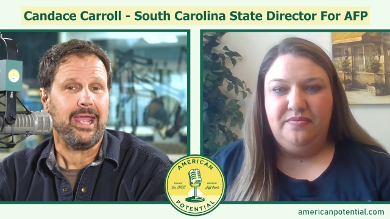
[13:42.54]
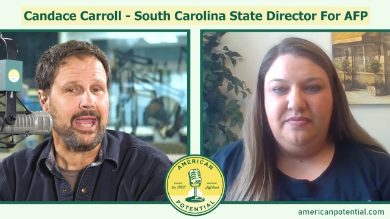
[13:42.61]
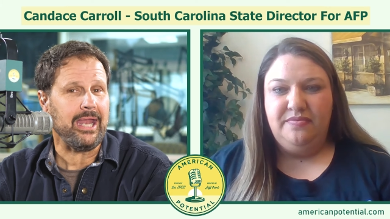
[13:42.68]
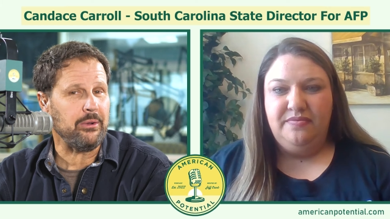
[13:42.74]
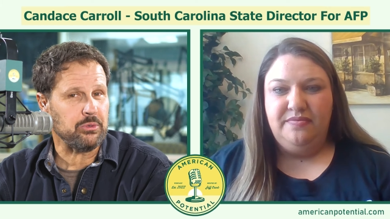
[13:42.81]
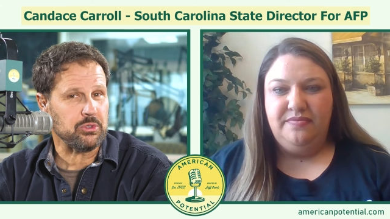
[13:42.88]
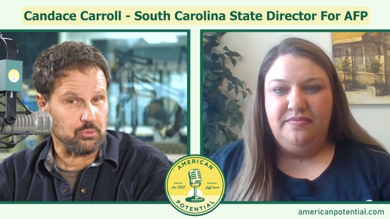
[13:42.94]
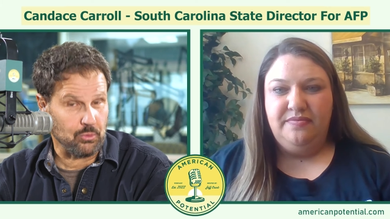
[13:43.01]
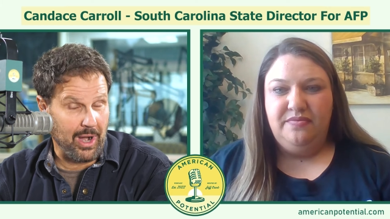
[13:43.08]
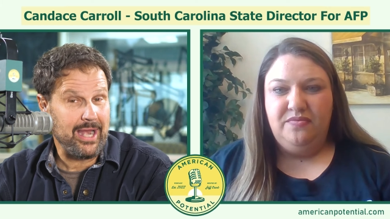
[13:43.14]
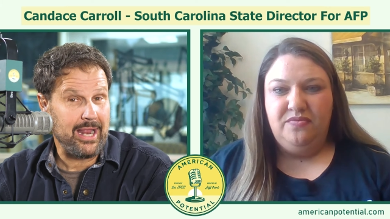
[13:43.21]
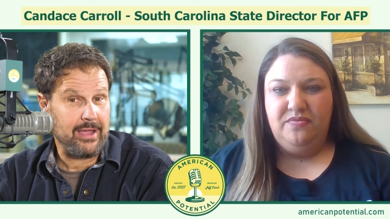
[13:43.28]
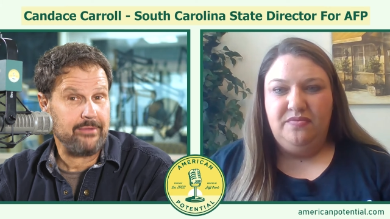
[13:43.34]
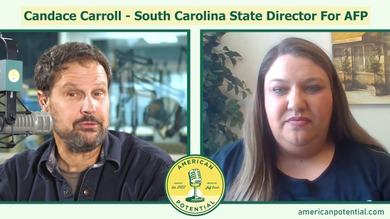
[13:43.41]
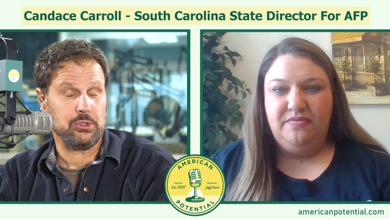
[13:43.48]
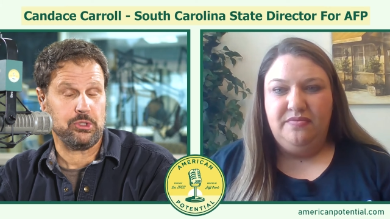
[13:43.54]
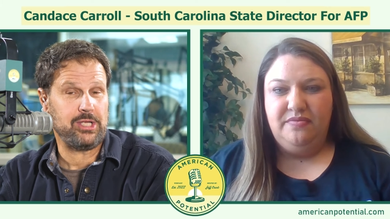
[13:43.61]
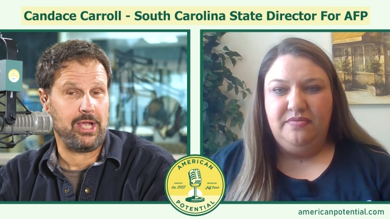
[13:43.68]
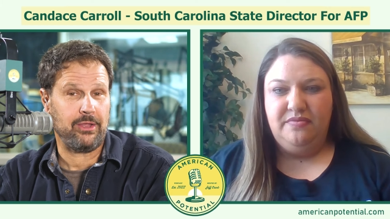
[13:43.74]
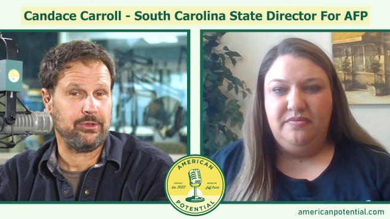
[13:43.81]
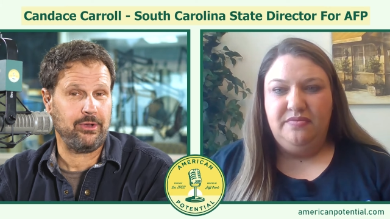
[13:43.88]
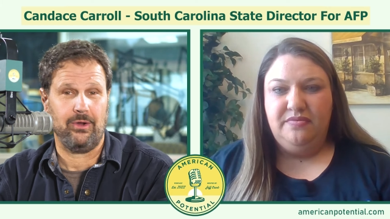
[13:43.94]
Speaker 1: and it was right after
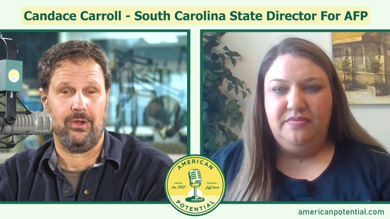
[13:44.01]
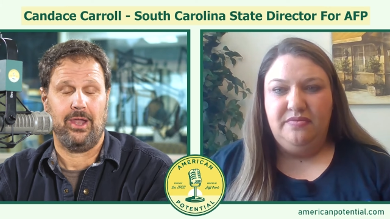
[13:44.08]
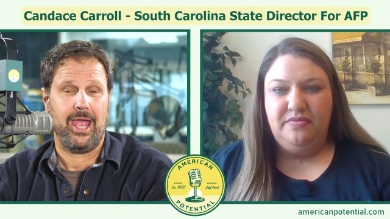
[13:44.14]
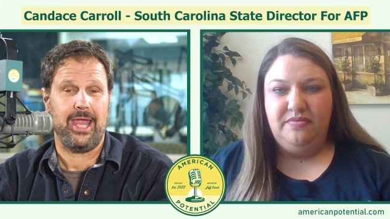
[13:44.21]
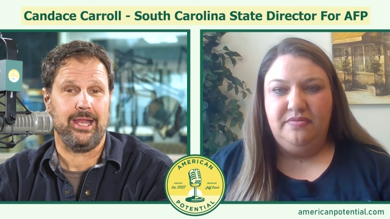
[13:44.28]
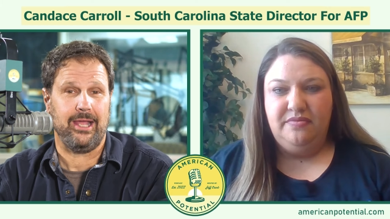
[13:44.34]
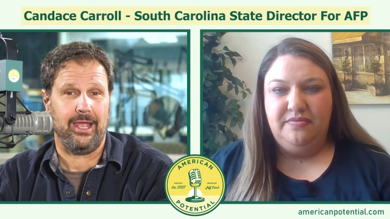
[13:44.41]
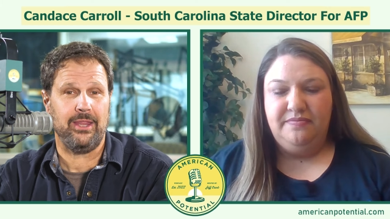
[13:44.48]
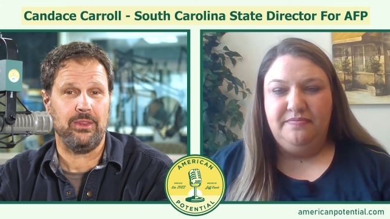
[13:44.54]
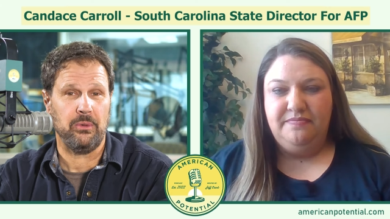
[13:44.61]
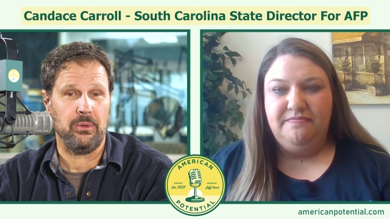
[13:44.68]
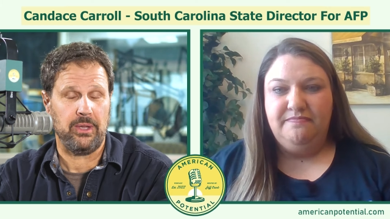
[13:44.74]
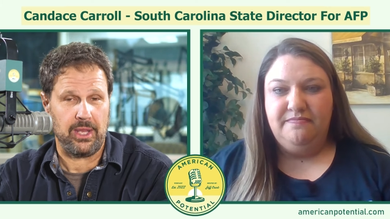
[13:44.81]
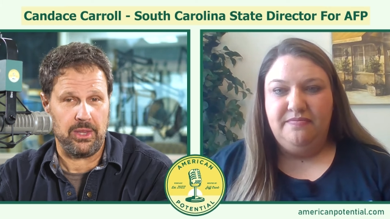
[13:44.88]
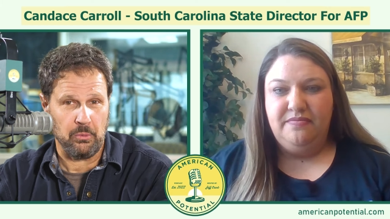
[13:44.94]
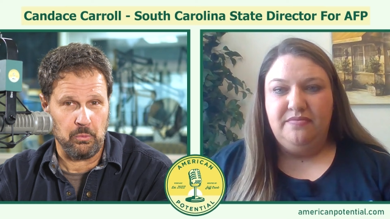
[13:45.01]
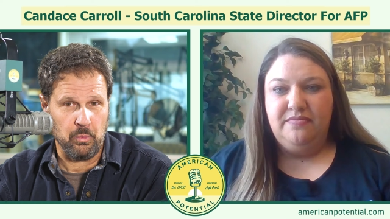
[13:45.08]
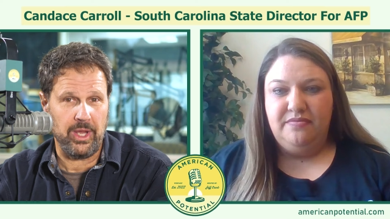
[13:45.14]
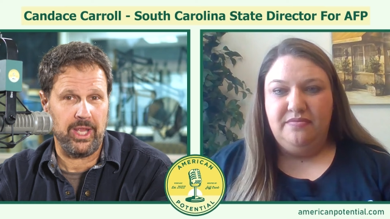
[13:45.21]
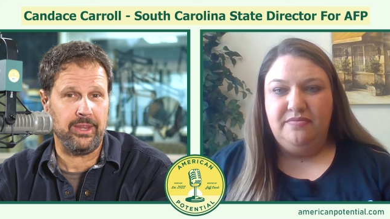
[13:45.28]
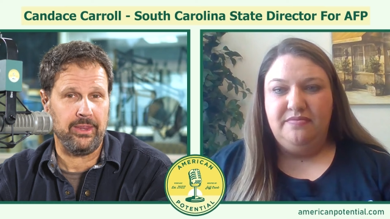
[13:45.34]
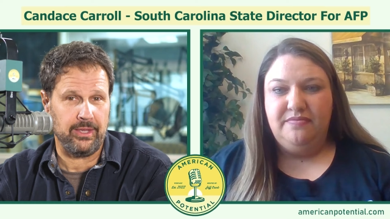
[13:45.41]
South Carolina and the
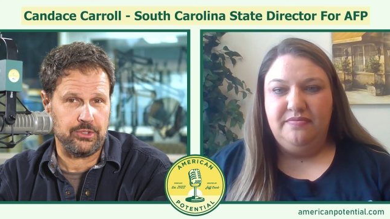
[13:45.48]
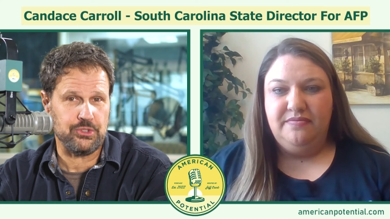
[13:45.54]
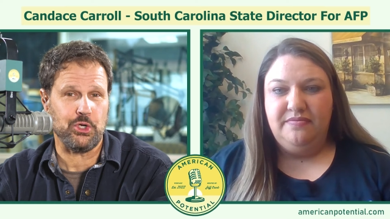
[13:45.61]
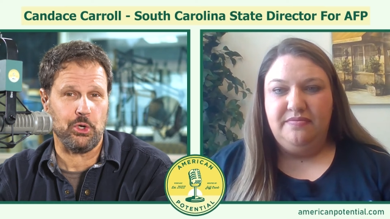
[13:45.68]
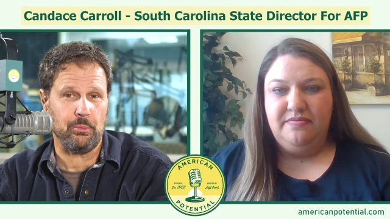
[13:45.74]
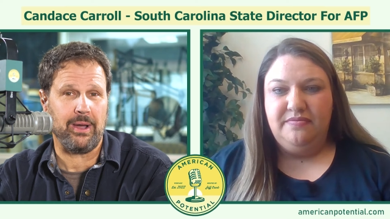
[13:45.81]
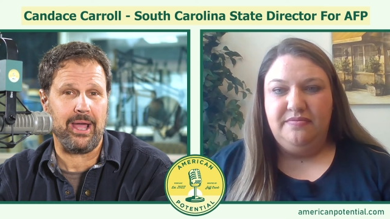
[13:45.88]
win that Joe